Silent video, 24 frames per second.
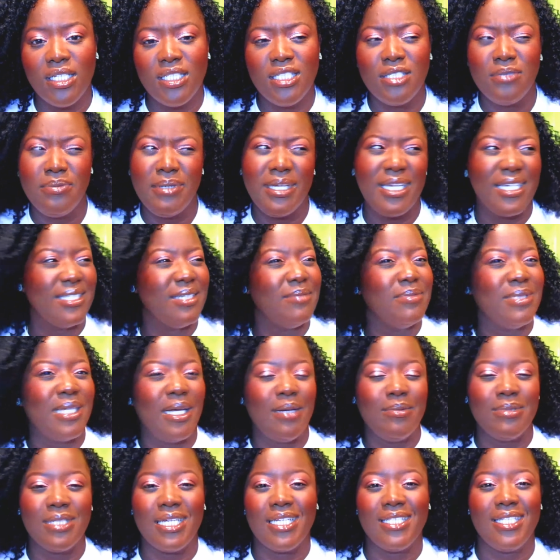just because
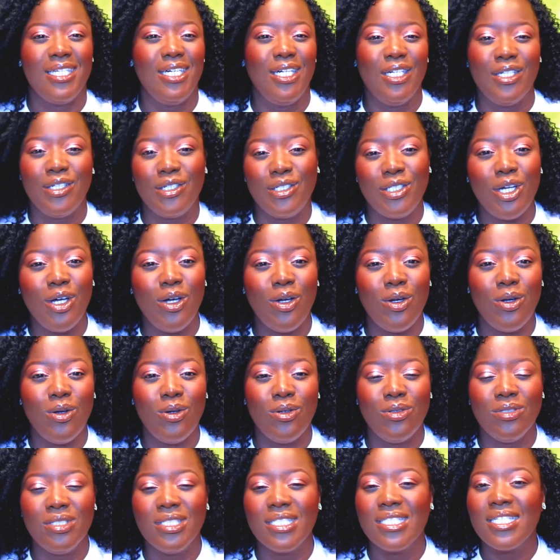sometimes like the
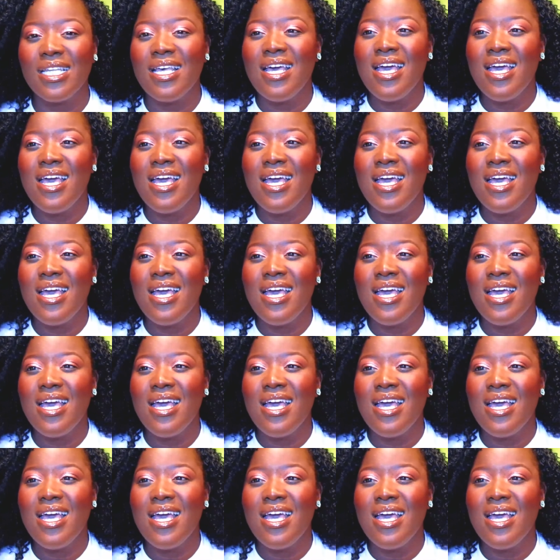undertones